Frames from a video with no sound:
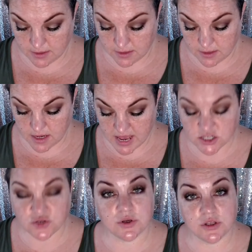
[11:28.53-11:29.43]

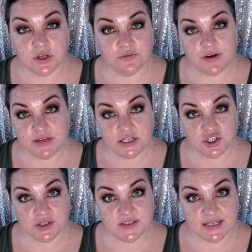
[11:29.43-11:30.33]
Natural Glow
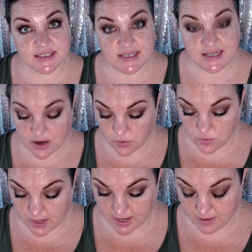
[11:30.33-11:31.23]
Foundation 16-hour
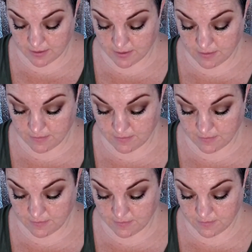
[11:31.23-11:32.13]
wear,
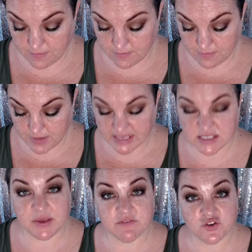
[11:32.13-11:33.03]

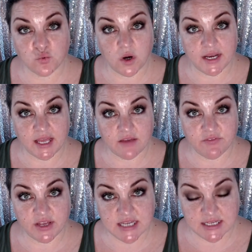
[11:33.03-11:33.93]
SPF 20,
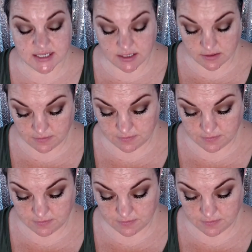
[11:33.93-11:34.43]
fantastic.